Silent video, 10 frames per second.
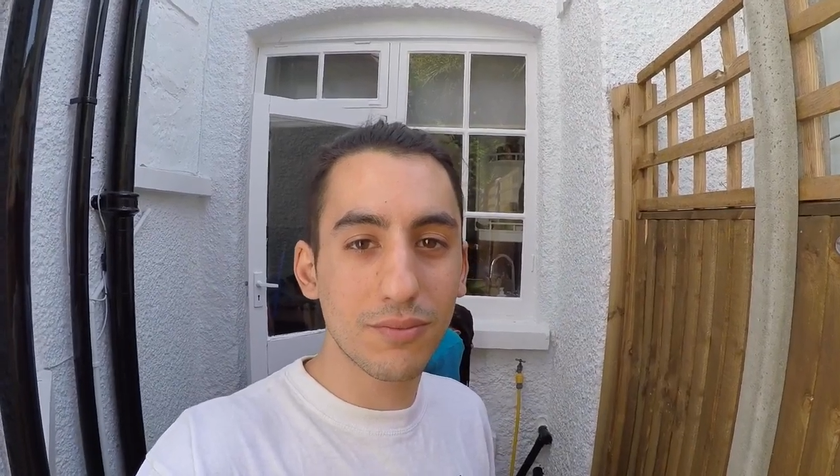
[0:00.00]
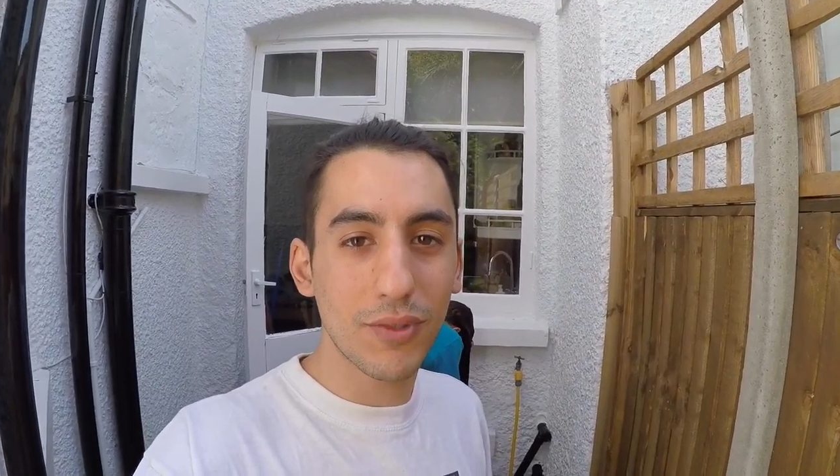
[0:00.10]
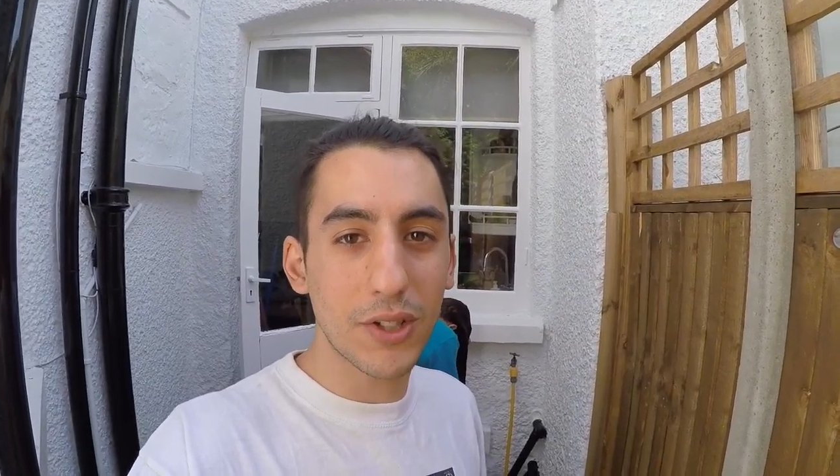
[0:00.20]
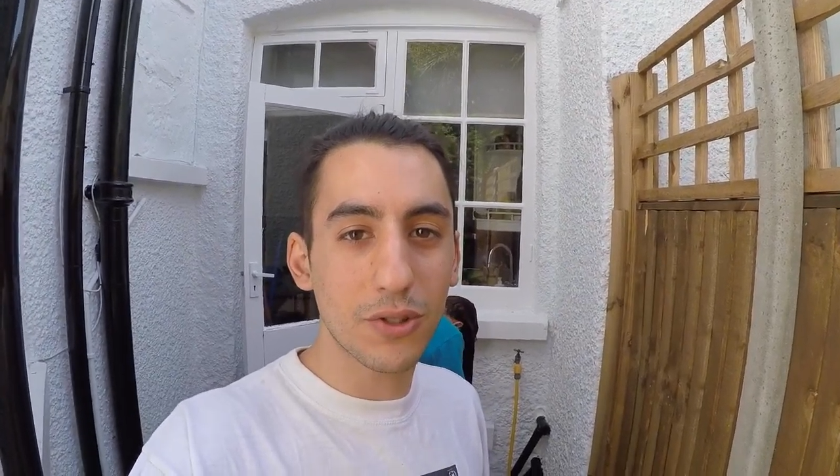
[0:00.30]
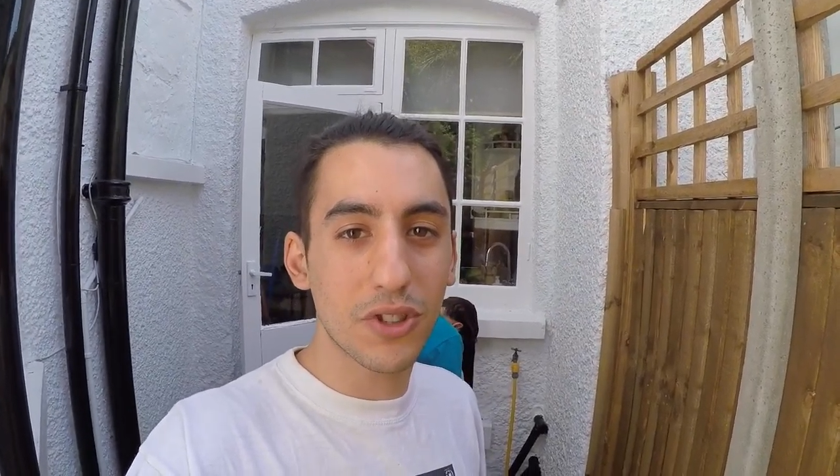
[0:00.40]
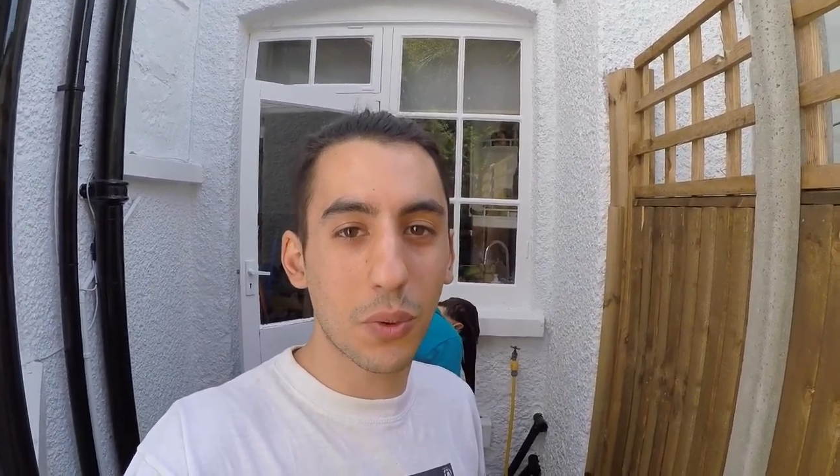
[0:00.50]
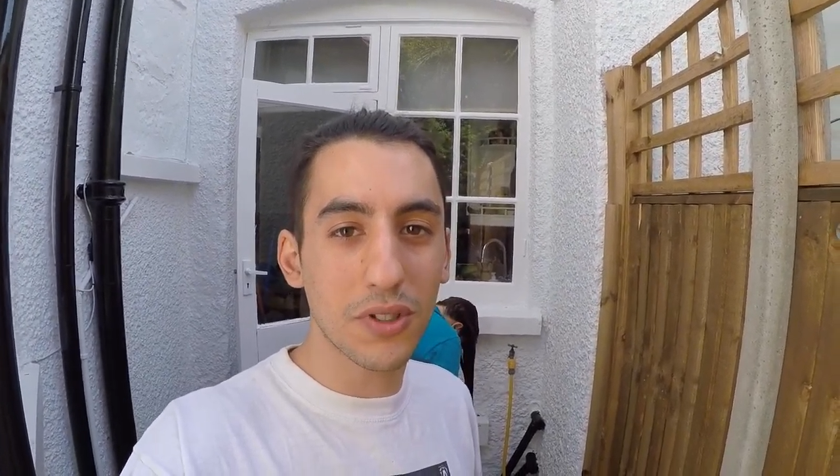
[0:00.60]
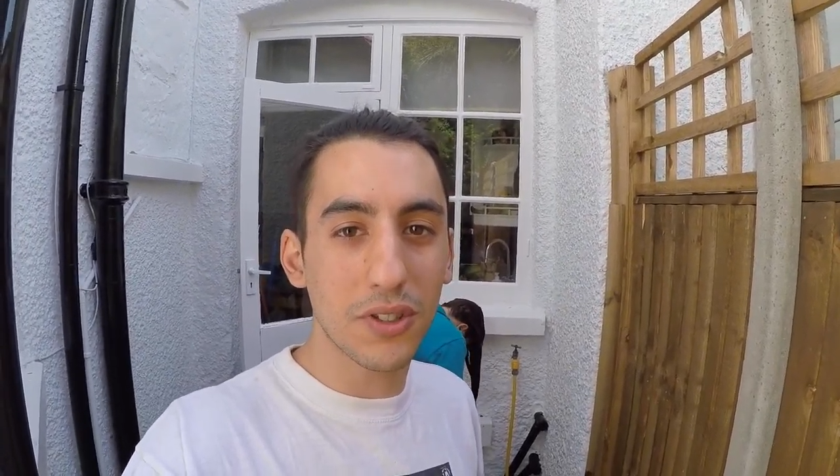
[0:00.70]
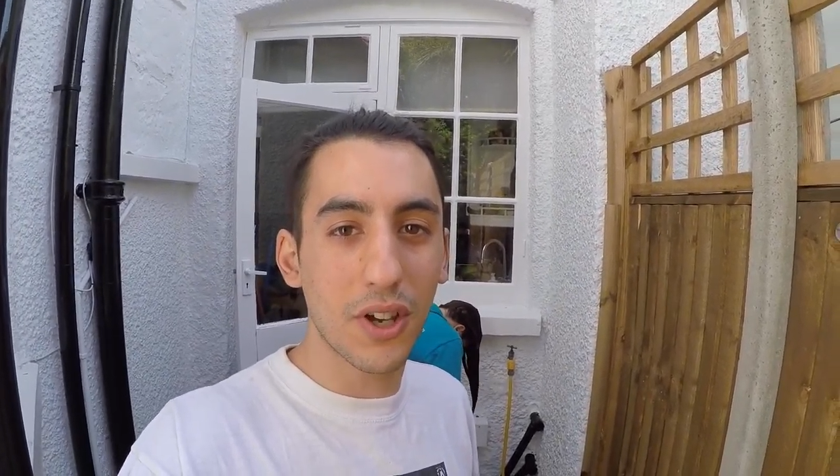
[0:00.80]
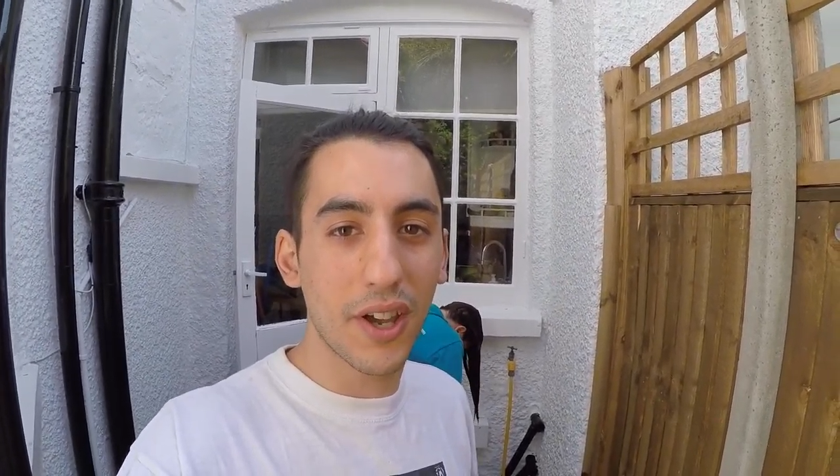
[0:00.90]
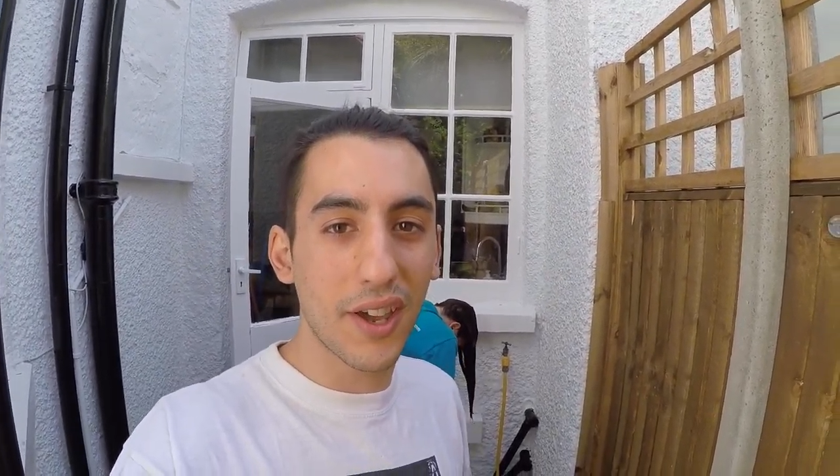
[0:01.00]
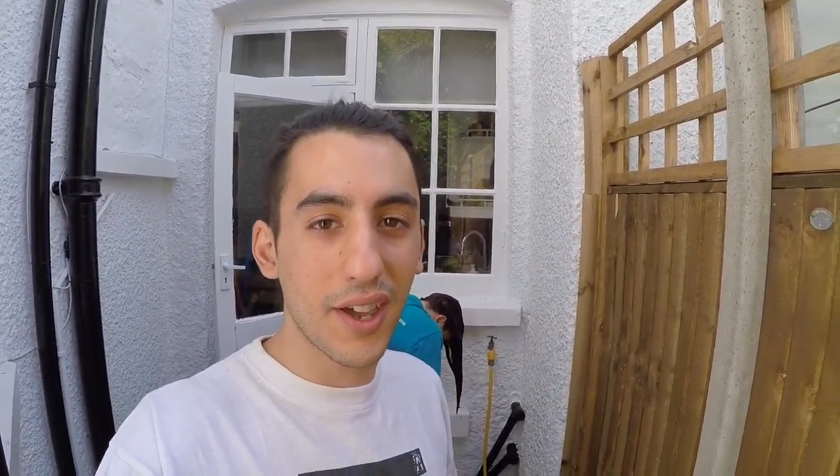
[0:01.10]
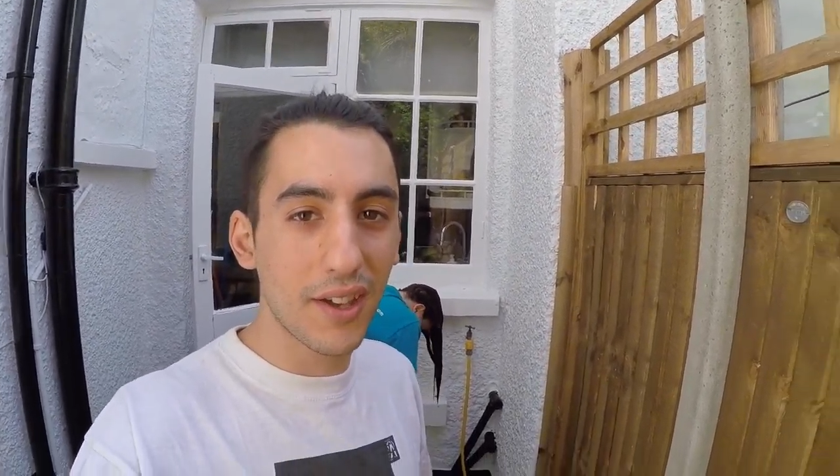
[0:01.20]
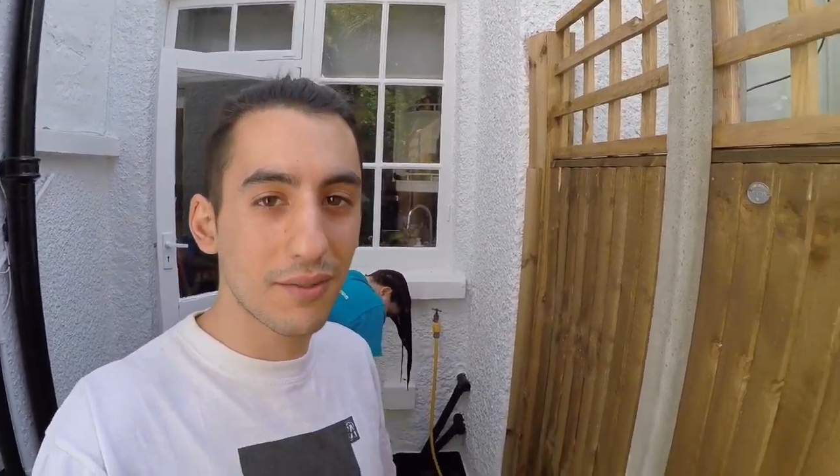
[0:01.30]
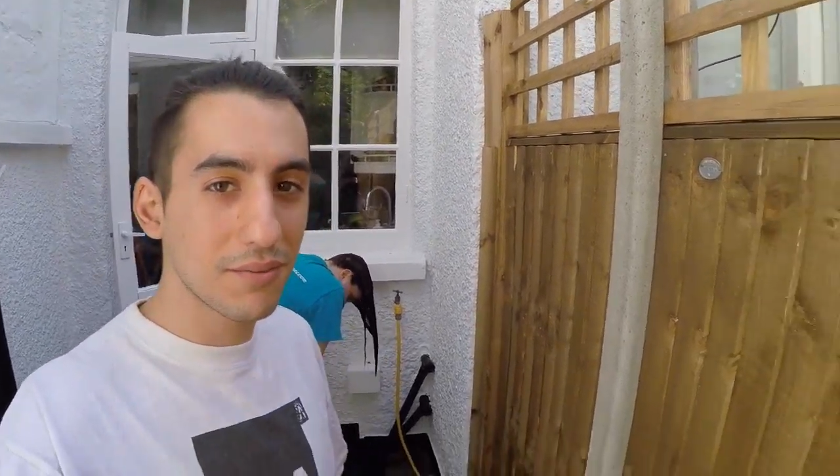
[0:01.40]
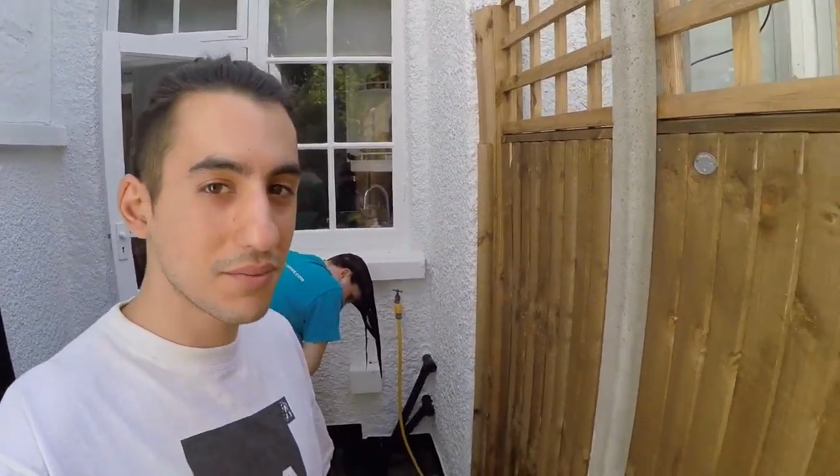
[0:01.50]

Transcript: Rachel still wants to dye her hair.